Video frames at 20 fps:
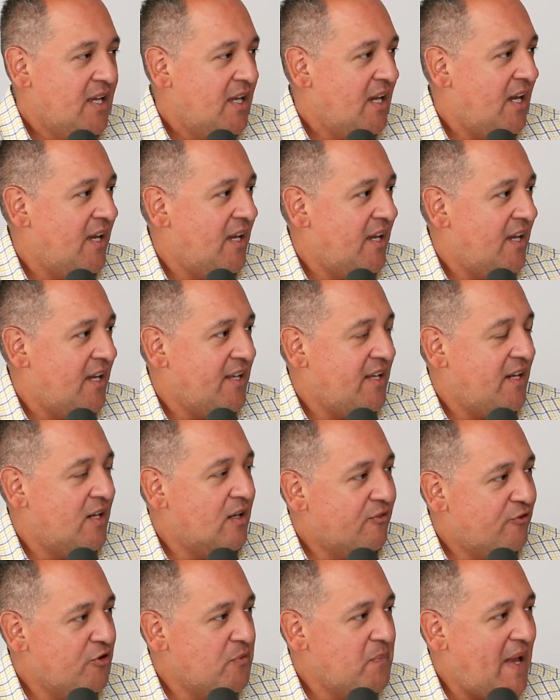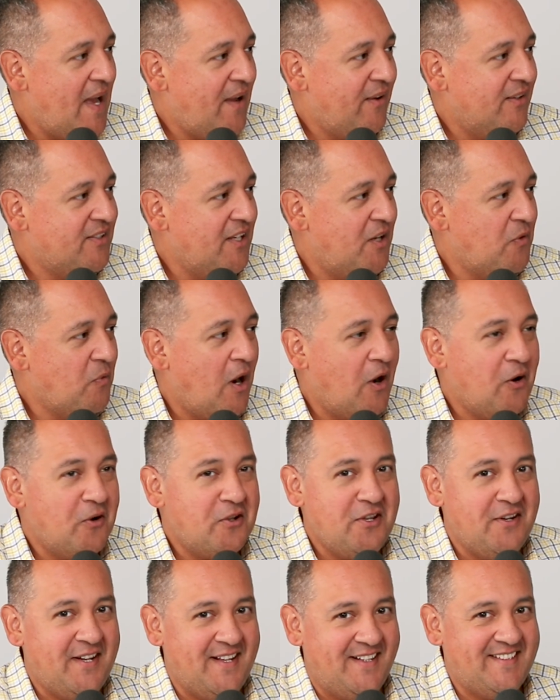a year from now and saying,
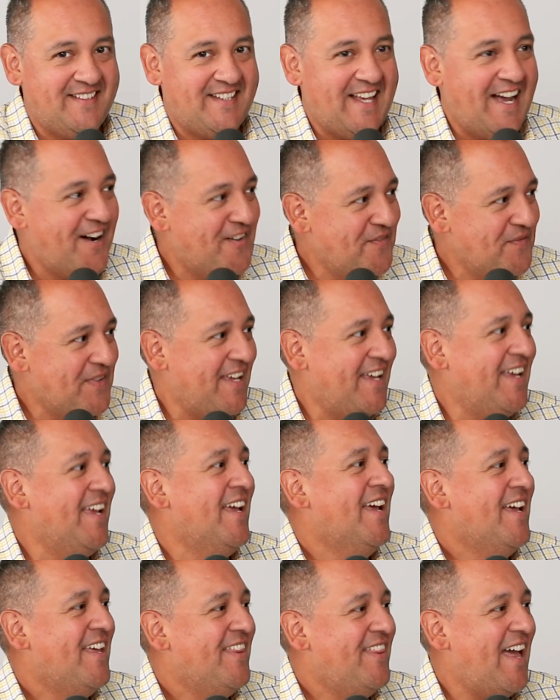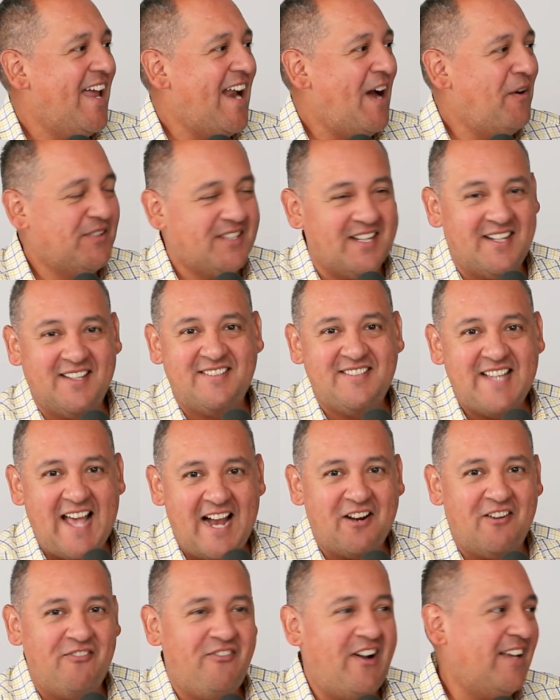Raul, you didn't tell me that I was going to
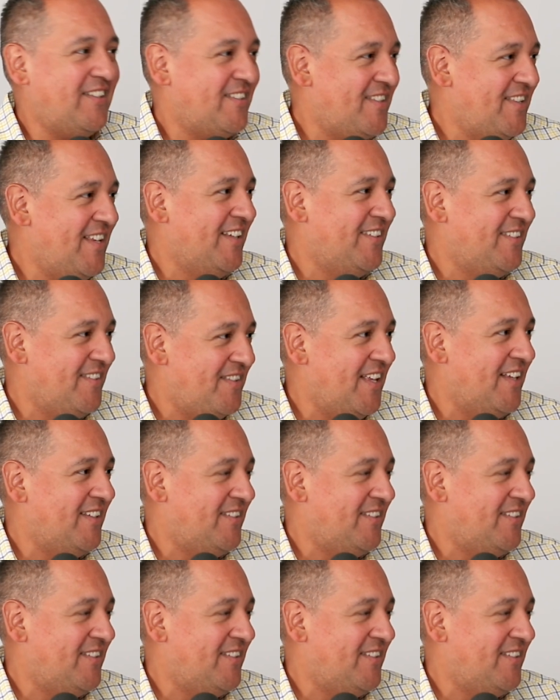sacrifice this,